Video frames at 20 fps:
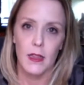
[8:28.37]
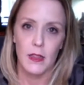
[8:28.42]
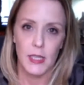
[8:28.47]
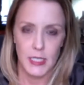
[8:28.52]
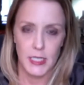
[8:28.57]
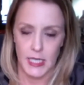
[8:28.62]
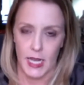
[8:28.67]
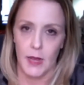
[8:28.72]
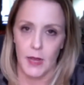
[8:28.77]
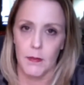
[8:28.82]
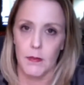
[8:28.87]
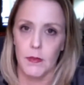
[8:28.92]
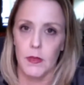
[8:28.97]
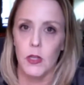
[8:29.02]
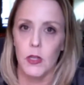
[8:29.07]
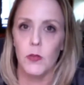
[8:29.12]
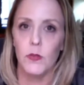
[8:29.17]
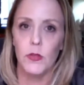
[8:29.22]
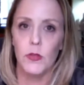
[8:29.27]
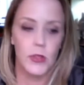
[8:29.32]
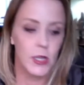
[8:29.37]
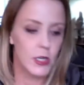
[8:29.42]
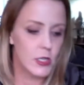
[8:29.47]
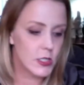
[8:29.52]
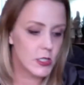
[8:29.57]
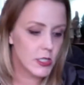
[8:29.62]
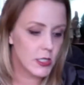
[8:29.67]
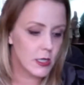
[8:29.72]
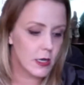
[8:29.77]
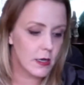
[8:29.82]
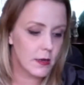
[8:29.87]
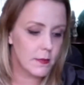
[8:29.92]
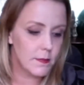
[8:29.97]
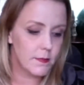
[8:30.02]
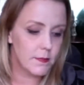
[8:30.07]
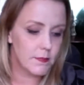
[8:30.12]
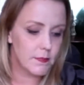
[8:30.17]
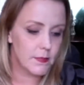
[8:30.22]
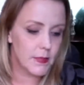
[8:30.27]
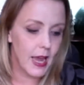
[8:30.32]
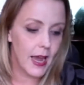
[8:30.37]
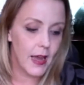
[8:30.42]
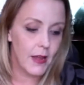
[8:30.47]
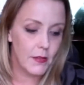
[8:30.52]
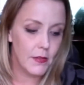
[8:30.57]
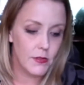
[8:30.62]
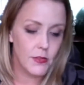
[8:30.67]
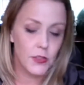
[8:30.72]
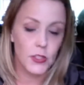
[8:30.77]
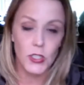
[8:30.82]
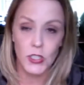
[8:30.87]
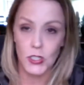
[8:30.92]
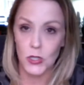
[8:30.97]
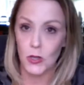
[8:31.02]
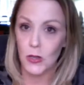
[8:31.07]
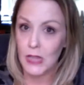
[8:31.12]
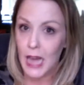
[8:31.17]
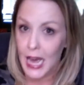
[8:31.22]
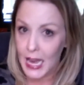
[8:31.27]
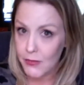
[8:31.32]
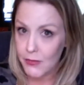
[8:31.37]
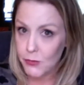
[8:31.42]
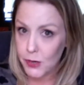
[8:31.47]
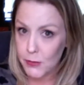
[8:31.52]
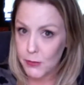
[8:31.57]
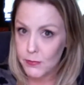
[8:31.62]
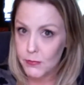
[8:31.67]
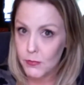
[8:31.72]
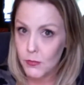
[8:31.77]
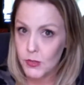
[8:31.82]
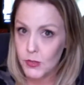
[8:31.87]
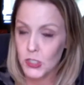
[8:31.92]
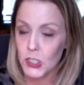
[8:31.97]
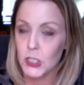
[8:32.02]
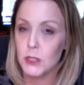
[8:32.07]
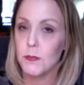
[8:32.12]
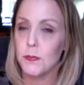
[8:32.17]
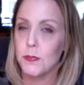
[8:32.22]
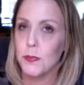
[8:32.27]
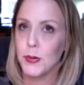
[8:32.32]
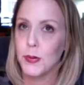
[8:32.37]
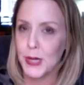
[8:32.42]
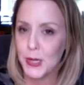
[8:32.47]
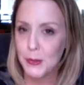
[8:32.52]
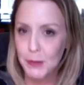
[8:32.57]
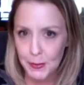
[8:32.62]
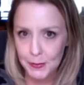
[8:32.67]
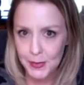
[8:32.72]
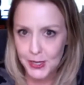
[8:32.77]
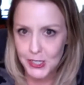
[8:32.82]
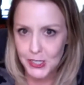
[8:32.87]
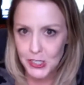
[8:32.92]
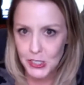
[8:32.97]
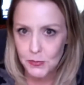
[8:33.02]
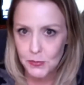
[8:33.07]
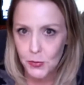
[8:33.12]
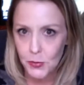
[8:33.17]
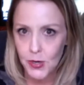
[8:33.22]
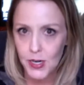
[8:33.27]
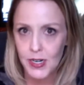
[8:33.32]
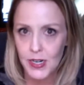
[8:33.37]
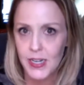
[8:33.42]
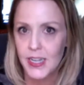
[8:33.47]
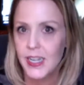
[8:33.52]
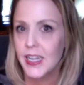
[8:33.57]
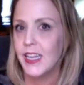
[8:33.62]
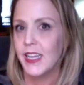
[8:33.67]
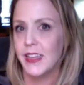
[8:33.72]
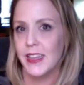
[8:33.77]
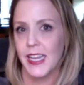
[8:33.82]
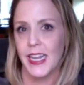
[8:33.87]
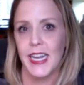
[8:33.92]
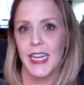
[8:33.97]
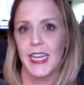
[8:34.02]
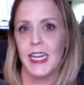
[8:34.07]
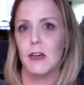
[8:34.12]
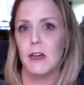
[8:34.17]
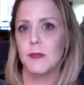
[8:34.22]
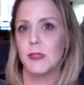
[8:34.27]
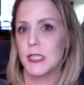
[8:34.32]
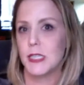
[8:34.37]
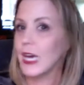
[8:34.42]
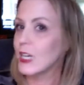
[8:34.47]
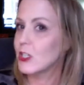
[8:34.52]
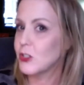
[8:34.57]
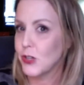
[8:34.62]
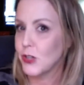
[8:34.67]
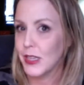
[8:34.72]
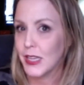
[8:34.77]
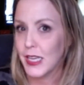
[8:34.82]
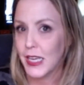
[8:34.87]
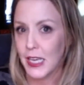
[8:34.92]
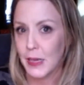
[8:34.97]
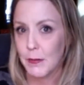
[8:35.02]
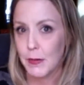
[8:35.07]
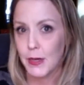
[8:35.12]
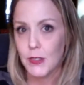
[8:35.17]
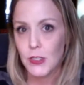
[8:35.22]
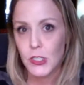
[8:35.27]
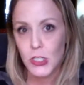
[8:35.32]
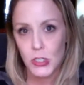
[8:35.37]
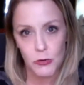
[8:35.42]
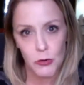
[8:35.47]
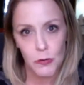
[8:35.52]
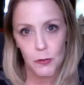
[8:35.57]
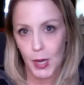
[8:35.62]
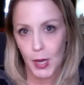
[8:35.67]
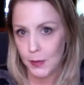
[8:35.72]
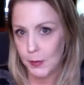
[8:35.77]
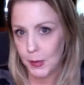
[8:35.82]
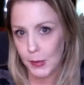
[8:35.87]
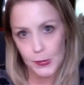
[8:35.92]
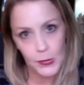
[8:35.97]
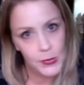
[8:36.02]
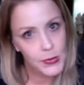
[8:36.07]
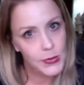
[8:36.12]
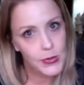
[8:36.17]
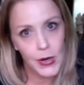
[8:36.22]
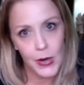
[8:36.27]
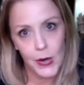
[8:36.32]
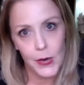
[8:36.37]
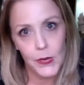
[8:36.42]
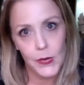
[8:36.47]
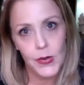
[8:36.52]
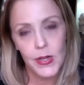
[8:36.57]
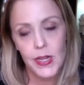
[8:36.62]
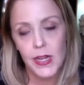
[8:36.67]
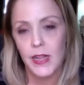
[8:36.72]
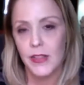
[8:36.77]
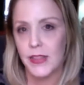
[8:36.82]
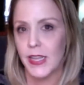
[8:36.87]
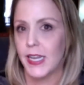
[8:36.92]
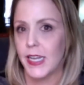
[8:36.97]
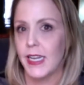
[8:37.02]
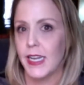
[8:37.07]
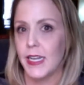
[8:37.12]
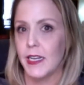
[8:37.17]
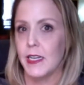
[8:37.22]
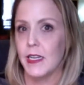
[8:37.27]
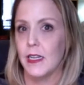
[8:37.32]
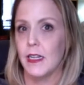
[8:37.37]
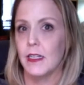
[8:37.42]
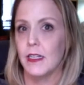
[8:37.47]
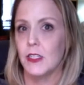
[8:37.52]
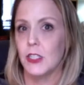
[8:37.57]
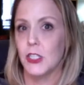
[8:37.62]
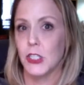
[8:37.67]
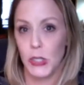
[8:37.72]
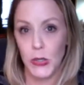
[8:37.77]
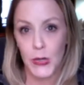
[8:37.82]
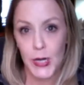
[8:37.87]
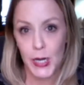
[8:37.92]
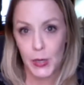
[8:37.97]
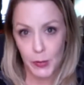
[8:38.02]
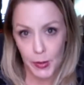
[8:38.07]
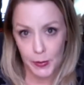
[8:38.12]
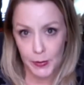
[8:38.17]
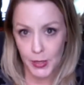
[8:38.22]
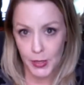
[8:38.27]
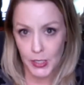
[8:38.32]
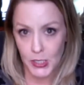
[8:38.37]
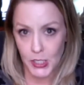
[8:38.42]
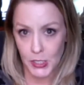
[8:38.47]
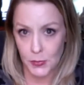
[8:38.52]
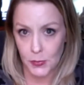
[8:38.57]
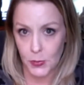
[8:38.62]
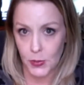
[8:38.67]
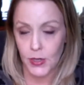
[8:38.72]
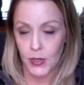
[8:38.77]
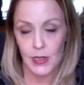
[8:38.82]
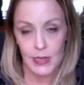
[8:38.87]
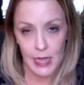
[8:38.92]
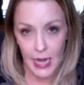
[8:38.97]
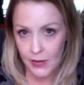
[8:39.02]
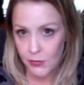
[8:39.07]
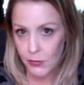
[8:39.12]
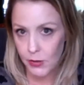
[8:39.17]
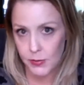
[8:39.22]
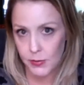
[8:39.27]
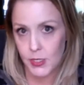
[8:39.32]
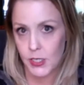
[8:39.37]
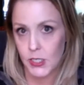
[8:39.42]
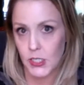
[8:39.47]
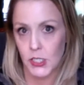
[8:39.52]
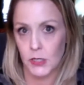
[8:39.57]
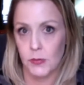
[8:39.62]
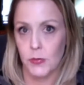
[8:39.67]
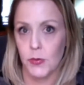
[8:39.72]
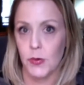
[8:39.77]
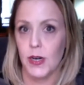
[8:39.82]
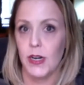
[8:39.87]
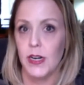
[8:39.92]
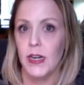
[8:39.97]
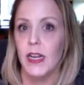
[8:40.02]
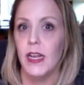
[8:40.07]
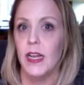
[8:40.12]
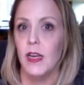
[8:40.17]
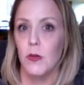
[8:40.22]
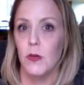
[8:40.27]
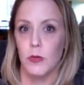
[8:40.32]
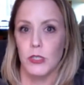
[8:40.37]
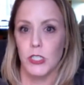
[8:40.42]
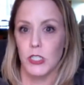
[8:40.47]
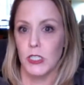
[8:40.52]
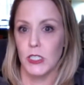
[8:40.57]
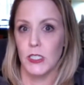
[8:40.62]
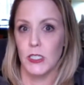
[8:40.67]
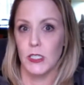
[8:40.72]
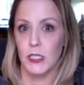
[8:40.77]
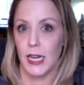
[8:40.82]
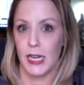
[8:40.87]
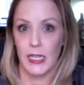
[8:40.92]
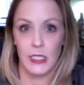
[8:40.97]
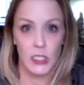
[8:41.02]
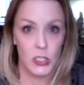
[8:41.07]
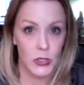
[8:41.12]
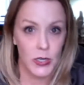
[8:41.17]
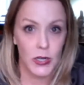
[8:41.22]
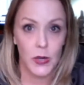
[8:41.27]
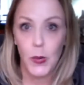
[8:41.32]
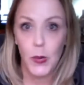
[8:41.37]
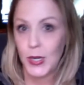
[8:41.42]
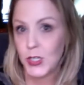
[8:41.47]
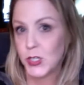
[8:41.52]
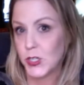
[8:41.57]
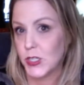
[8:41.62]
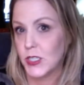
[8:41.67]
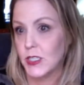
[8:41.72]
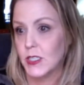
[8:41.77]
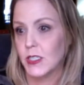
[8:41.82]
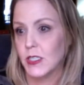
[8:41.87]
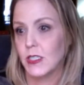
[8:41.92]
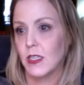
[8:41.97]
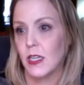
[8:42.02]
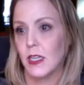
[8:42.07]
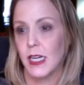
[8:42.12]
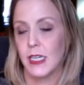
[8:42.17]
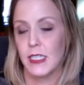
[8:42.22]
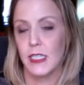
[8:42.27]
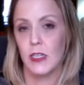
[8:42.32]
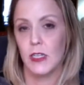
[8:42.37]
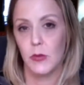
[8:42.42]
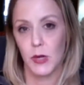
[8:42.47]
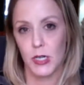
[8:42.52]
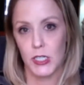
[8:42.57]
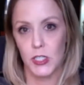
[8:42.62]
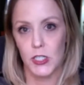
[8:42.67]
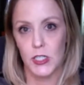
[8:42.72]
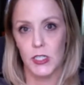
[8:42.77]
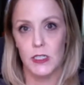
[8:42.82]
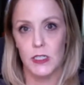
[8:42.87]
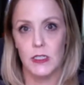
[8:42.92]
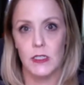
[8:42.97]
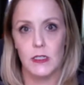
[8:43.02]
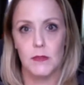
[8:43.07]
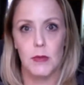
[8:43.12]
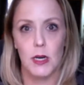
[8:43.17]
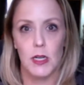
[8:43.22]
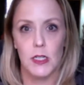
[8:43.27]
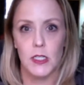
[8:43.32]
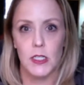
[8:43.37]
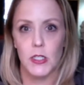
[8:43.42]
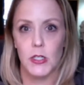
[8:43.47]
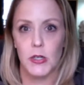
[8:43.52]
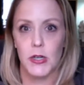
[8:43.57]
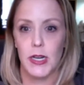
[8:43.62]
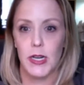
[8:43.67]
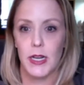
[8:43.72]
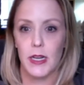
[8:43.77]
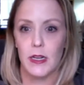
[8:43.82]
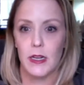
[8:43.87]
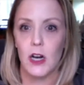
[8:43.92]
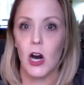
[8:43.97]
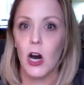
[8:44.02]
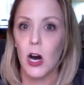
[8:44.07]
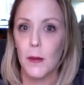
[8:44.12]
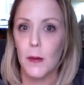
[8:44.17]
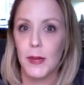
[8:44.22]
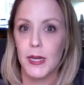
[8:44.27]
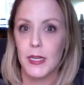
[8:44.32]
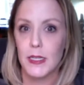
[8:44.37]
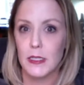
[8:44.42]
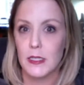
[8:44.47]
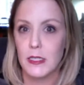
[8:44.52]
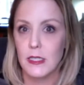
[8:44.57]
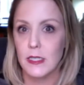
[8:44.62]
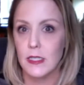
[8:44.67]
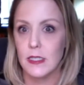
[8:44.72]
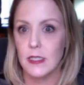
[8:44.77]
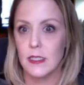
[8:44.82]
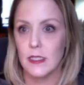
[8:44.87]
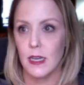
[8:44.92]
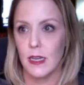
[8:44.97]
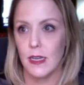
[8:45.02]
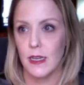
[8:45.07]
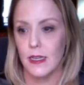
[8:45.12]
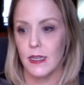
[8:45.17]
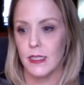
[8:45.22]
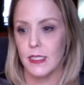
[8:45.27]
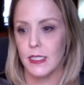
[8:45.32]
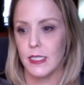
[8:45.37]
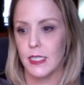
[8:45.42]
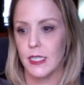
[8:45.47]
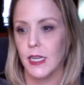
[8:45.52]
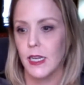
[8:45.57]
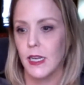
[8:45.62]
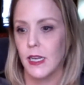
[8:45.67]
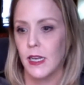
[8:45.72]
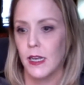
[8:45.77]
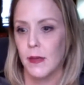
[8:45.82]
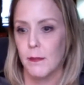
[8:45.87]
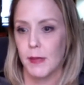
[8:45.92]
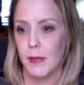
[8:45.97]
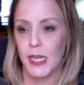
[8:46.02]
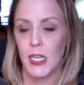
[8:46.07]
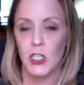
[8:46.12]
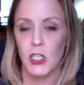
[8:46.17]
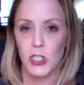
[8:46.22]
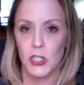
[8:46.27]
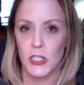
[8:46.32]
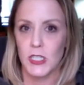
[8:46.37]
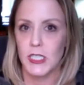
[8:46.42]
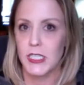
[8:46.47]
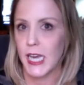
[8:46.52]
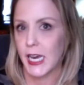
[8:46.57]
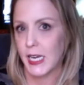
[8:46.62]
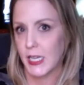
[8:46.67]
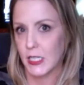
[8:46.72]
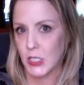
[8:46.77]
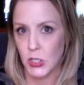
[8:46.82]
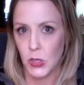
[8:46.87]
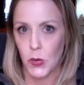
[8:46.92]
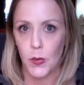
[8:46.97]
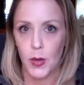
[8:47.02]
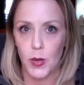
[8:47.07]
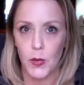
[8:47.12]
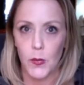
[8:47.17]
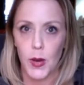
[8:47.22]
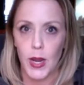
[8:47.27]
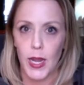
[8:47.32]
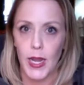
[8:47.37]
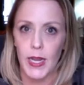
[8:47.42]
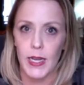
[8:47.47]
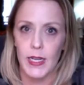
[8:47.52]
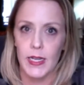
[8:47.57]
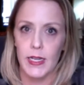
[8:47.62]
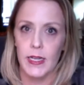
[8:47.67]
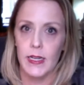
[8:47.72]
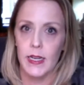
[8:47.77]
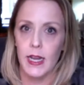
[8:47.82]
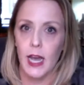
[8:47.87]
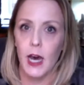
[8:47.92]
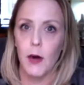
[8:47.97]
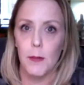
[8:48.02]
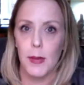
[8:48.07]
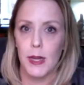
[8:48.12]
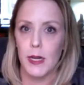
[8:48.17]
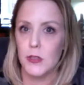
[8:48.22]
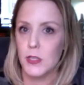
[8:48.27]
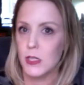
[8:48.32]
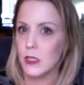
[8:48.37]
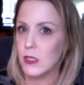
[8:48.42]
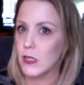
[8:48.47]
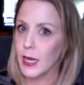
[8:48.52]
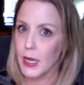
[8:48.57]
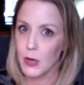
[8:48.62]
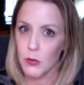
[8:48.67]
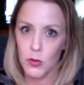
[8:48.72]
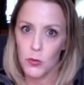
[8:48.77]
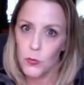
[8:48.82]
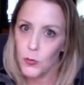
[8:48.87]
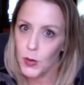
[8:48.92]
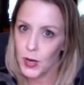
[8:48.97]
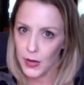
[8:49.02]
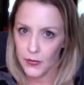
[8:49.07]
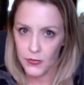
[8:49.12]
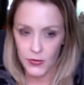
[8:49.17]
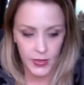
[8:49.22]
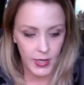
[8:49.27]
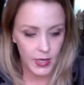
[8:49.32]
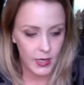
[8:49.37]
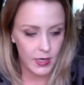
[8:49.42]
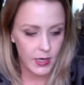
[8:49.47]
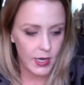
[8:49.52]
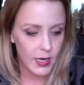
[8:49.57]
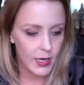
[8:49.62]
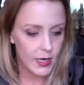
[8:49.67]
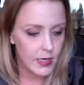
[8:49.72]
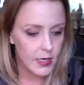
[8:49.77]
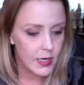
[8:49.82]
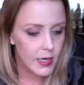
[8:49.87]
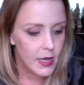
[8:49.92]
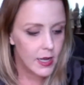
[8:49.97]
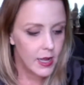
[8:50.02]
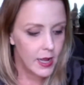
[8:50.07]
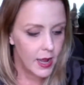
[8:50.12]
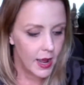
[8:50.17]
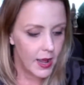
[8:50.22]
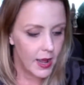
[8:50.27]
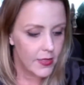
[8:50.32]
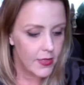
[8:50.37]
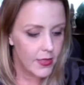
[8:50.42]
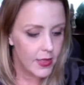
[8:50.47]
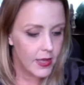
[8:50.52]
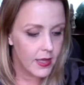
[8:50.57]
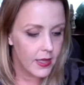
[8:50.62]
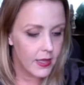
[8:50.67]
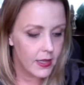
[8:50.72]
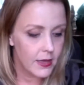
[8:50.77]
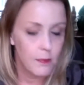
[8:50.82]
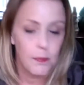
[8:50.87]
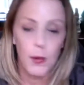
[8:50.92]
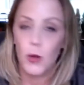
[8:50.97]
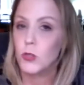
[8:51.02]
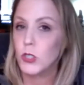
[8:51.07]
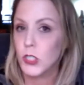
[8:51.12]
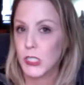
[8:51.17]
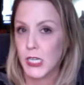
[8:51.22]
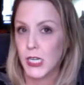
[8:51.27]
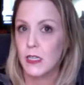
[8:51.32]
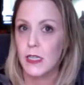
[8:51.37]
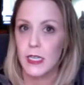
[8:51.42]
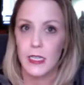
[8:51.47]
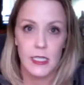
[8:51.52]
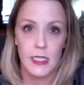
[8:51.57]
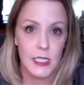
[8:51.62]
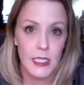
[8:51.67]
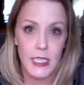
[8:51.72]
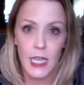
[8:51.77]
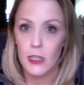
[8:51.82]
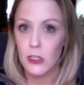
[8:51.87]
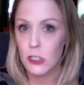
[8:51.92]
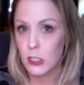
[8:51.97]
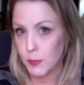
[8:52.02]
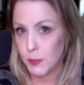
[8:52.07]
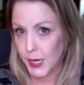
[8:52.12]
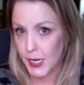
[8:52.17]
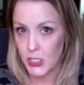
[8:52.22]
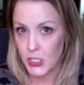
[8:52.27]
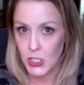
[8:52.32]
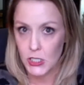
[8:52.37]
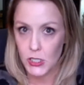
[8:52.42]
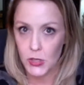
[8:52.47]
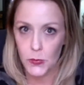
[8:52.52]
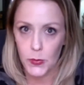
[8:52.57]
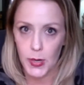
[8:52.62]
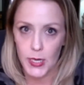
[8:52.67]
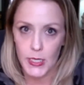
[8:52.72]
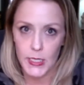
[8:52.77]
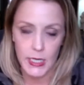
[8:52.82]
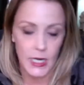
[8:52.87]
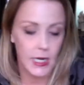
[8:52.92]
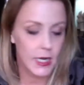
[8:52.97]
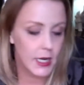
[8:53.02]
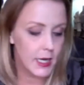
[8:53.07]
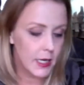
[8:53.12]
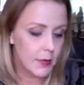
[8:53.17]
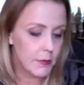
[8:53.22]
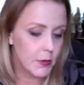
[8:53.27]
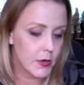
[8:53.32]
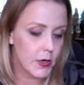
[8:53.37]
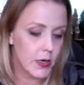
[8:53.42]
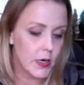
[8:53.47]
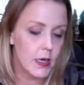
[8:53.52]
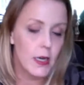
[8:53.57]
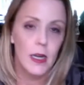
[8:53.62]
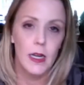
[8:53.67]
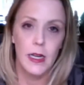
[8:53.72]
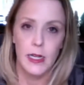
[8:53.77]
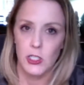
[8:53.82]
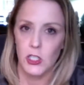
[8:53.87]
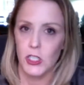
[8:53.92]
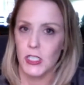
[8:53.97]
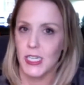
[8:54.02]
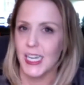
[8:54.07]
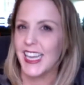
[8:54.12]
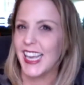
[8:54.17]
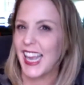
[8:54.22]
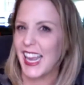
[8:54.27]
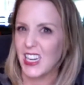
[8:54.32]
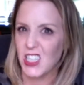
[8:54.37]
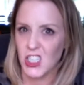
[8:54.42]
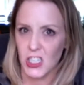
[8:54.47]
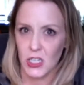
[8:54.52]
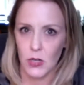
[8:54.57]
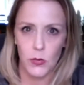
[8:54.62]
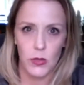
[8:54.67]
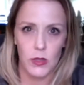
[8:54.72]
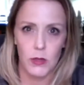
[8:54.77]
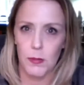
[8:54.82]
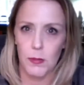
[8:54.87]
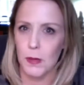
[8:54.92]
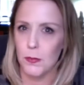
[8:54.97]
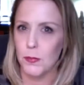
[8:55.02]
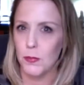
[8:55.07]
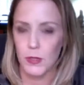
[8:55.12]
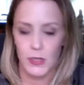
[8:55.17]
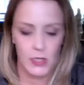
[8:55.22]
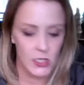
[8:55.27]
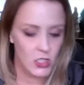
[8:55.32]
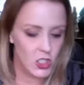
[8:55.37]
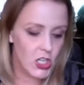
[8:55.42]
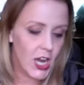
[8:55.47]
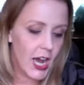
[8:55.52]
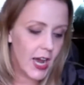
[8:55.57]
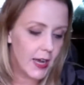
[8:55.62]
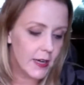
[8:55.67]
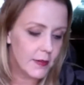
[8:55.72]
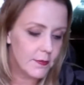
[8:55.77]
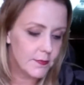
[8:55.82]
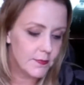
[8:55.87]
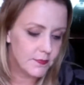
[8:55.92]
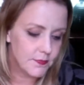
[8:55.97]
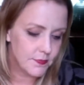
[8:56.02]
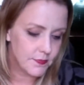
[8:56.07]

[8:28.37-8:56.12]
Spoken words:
the same. There's the live web, there's pre-webinar support. They need help scheduling the emails to remind people to go. They need during webinar support, live webinar support, which is answering questions, collecting questions, monitoring comments, and making sure the tech is going right and helping out the client with whatever they need. And then posting like the sales page at the right time, or just engaging with the people in the chat,